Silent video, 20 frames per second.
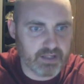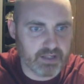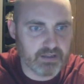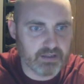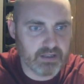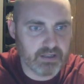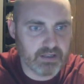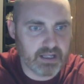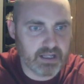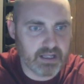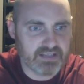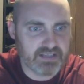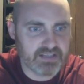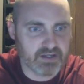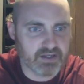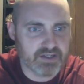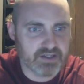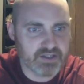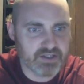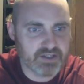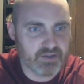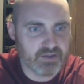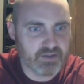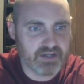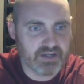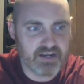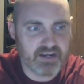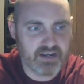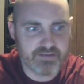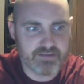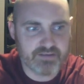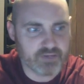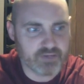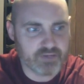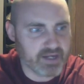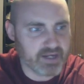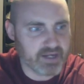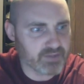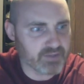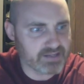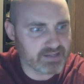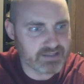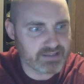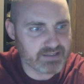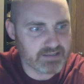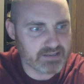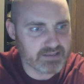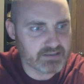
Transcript: as long as you're doing an iterative training process